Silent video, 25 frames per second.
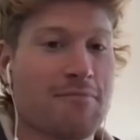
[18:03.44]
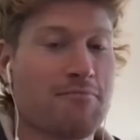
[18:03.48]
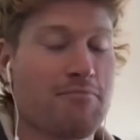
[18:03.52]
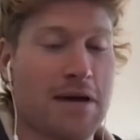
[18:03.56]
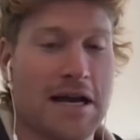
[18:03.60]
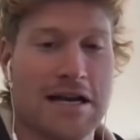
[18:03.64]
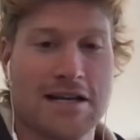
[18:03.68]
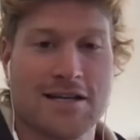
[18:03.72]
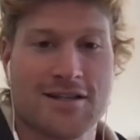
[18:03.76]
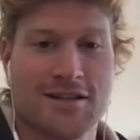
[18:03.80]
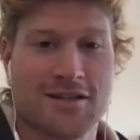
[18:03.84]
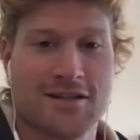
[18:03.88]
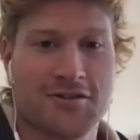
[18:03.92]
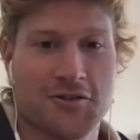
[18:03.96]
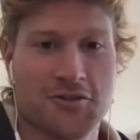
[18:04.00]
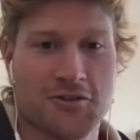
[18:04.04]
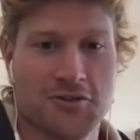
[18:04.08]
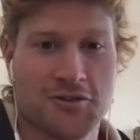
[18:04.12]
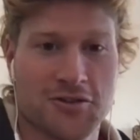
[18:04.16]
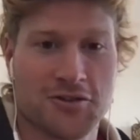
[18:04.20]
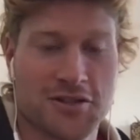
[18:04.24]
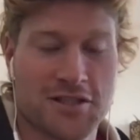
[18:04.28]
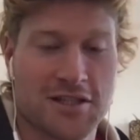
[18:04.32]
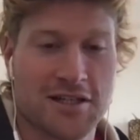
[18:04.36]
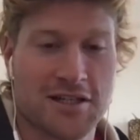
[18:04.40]

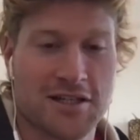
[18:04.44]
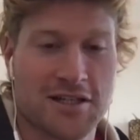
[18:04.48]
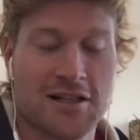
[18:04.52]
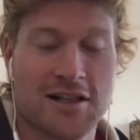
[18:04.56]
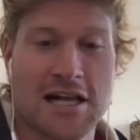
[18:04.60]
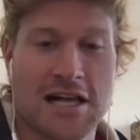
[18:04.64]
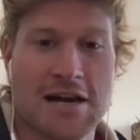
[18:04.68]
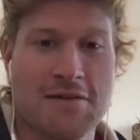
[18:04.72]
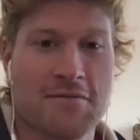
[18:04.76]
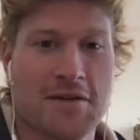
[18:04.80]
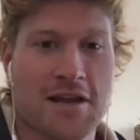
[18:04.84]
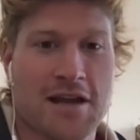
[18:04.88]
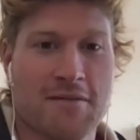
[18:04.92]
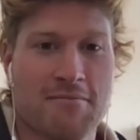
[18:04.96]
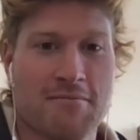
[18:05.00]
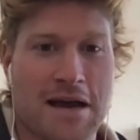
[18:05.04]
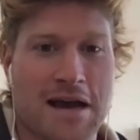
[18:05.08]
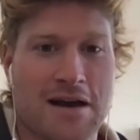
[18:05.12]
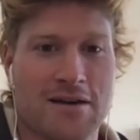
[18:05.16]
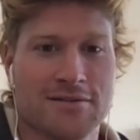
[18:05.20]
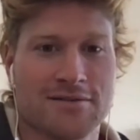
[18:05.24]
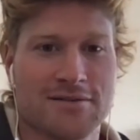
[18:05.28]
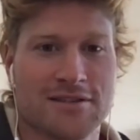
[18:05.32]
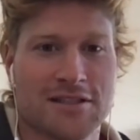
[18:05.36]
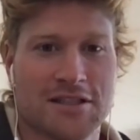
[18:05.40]
bicycles and climbing up
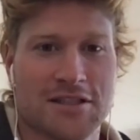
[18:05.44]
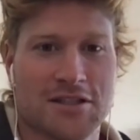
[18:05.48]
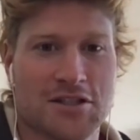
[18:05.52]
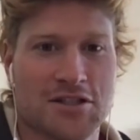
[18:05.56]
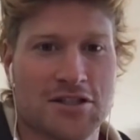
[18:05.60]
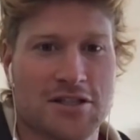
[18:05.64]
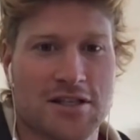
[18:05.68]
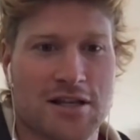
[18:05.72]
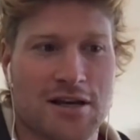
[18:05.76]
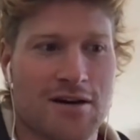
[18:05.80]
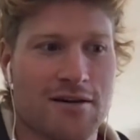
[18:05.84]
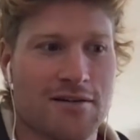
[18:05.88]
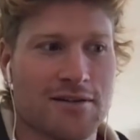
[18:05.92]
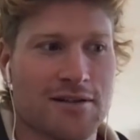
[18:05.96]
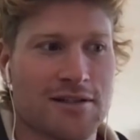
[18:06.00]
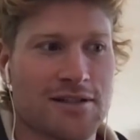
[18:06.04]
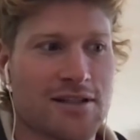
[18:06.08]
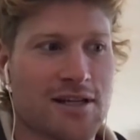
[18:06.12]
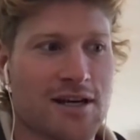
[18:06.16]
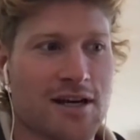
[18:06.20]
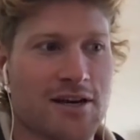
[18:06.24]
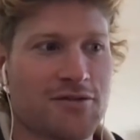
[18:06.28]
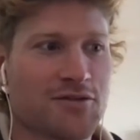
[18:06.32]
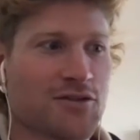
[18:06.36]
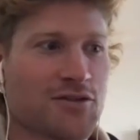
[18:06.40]
mountains in the snow and
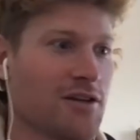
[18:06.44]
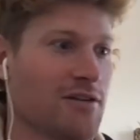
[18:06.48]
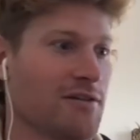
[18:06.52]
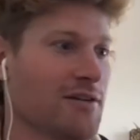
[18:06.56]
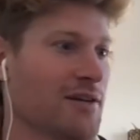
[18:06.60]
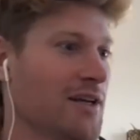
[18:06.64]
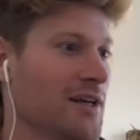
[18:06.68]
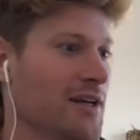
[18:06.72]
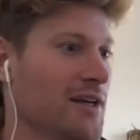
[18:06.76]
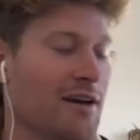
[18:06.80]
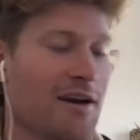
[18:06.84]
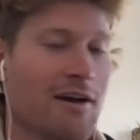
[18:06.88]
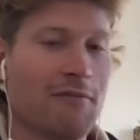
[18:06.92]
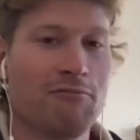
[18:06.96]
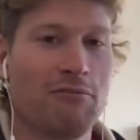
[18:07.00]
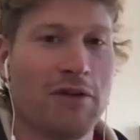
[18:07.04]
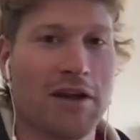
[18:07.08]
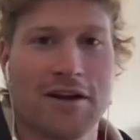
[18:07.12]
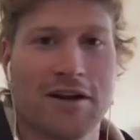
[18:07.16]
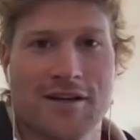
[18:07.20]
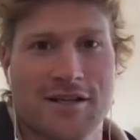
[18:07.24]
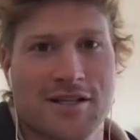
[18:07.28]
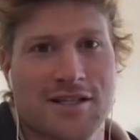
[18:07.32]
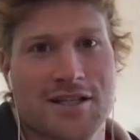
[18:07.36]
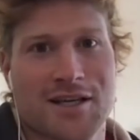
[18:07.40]
stuff. So I'm
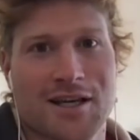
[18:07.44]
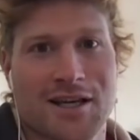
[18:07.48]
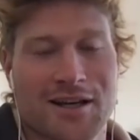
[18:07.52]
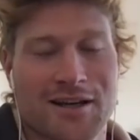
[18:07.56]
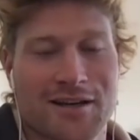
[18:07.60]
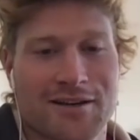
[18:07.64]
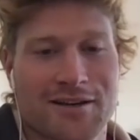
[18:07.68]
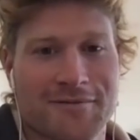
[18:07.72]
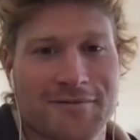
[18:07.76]
very excited.